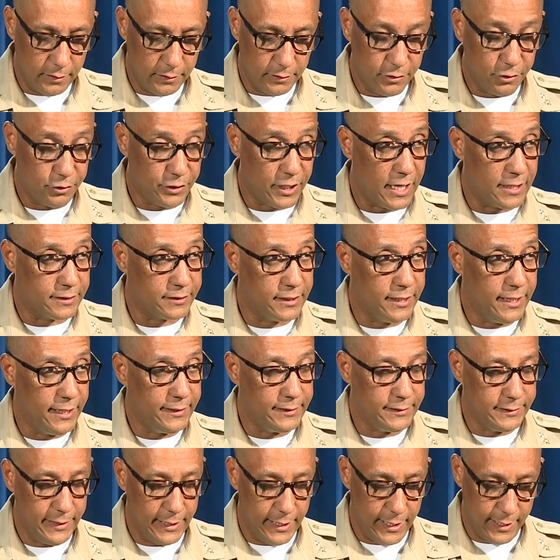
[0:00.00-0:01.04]

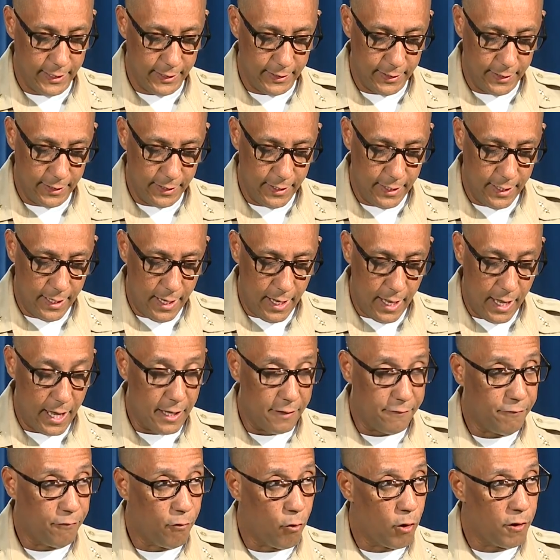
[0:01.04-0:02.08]
2018
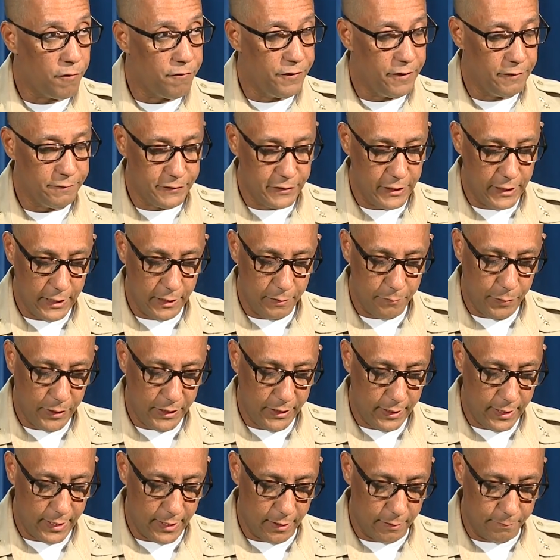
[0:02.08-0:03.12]
at 4.15
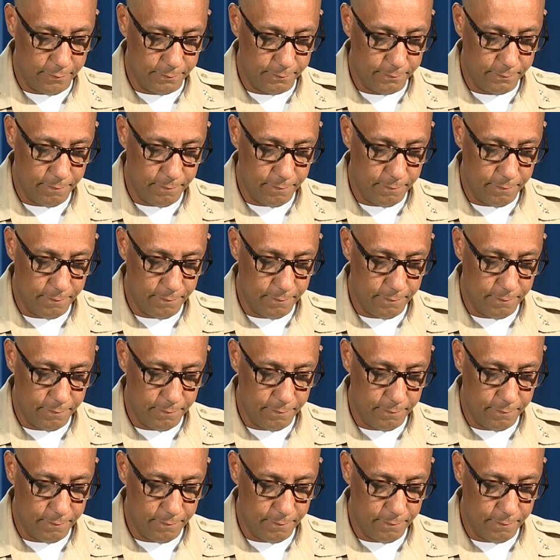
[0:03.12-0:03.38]
p.m.